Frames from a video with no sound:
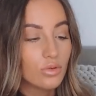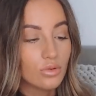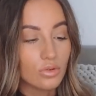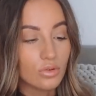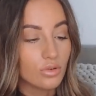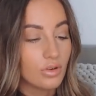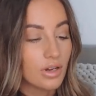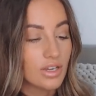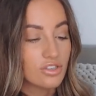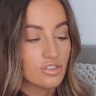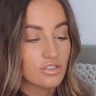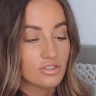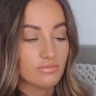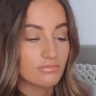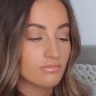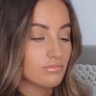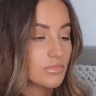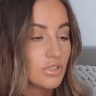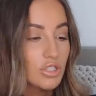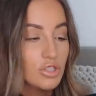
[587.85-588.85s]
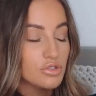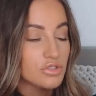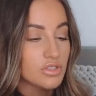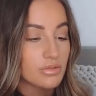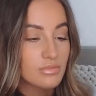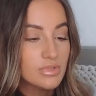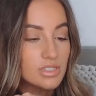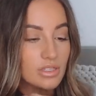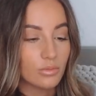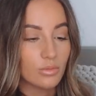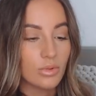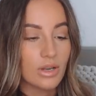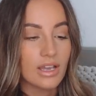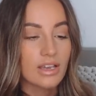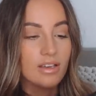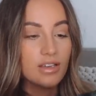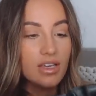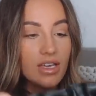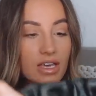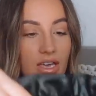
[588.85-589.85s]
or I just lose them
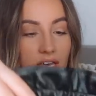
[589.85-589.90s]
somewhere.